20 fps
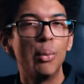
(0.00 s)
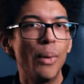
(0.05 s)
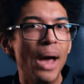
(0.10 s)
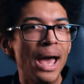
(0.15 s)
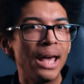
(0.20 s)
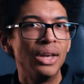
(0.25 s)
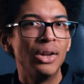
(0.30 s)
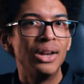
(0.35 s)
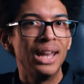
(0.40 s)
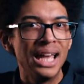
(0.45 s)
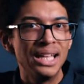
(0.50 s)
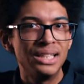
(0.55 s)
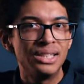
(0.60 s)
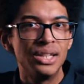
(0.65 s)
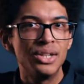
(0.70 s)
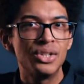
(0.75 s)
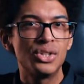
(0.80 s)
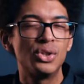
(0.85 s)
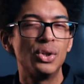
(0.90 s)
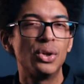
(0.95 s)

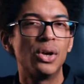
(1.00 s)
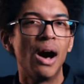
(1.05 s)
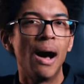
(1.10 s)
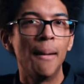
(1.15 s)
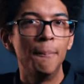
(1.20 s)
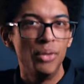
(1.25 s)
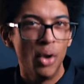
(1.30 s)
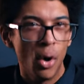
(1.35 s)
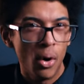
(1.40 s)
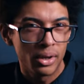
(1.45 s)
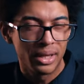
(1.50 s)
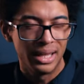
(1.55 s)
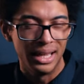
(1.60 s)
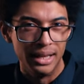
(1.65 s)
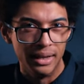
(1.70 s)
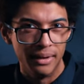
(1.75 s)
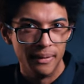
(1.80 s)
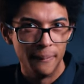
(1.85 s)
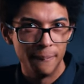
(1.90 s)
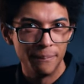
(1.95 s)
regulators to come
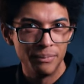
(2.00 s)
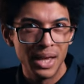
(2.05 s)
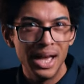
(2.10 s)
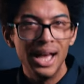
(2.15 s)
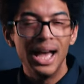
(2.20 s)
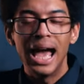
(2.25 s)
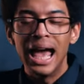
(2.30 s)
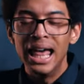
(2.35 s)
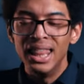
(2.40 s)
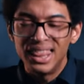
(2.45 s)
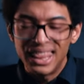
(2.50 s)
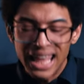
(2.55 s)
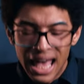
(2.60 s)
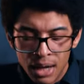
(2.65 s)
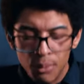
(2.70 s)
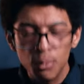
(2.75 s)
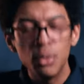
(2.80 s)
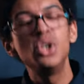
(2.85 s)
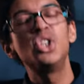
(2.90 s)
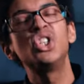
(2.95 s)
knocking. And
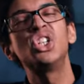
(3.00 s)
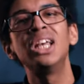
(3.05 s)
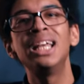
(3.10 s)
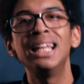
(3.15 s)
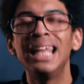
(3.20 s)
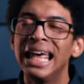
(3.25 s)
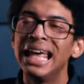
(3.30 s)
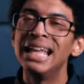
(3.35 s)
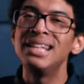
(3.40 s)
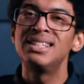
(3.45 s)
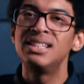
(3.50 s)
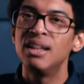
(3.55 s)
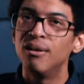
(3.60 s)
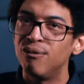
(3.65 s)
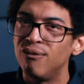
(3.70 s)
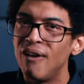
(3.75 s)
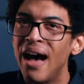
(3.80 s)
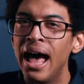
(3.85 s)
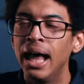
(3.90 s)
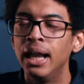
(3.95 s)
then when shit hits the
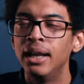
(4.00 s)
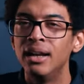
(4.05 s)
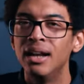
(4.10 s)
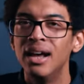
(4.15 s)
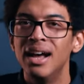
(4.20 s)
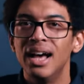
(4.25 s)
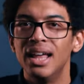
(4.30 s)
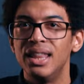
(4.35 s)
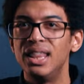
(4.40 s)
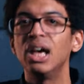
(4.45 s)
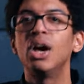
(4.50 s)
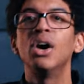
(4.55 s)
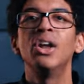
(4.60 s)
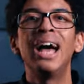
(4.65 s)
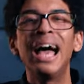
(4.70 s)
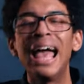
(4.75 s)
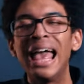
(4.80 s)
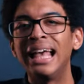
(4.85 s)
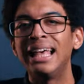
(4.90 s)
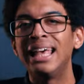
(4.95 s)
fan, they're
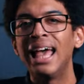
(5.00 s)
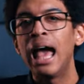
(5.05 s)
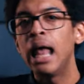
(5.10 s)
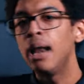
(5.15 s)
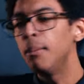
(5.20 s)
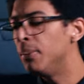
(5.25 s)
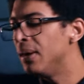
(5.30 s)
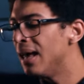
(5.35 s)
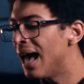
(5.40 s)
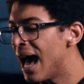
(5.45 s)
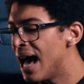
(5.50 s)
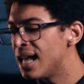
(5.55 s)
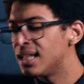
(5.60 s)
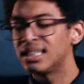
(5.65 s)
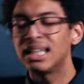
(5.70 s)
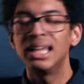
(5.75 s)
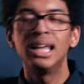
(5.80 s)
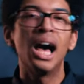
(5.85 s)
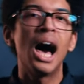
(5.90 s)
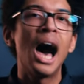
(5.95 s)
gonna again be
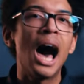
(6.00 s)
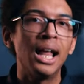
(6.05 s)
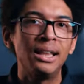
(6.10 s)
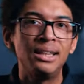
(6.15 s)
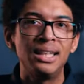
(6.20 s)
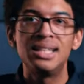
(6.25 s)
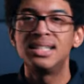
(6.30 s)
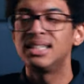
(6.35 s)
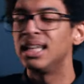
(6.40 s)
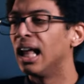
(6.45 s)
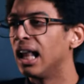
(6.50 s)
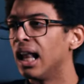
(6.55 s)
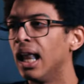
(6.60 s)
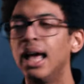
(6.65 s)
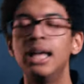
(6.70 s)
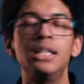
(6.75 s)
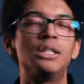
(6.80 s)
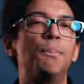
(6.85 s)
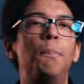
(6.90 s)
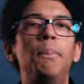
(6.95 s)
asking artists and
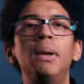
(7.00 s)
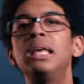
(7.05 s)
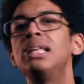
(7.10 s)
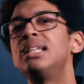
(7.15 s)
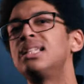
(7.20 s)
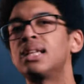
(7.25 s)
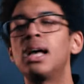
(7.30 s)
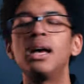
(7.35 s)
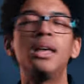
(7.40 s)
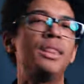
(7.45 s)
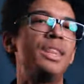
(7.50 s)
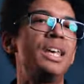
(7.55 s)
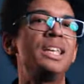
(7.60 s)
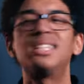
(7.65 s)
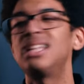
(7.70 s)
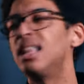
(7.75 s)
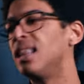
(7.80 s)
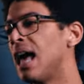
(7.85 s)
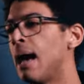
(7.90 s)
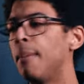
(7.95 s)
clients, please sign
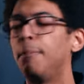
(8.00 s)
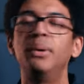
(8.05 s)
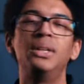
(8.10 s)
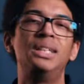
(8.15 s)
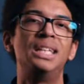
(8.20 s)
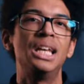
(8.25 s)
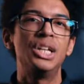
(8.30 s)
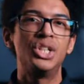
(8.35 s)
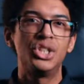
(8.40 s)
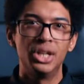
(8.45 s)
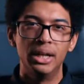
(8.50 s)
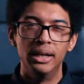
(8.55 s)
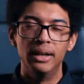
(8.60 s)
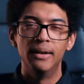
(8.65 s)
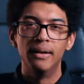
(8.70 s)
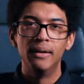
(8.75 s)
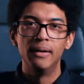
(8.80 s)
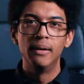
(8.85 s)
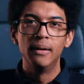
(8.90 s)
this and that petition.